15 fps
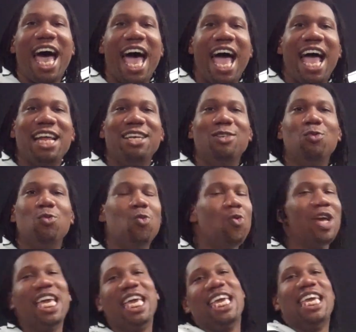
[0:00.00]
and
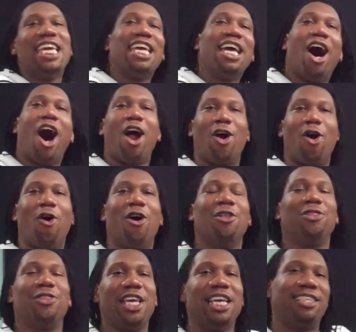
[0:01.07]
we are
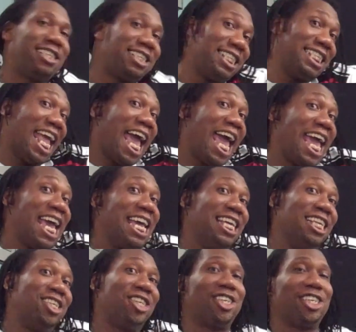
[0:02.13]
on the
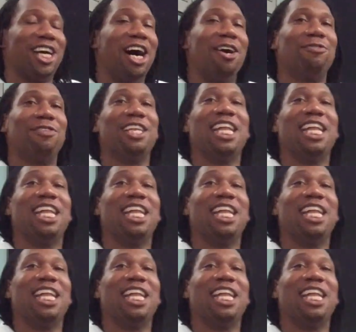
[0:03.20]
stage of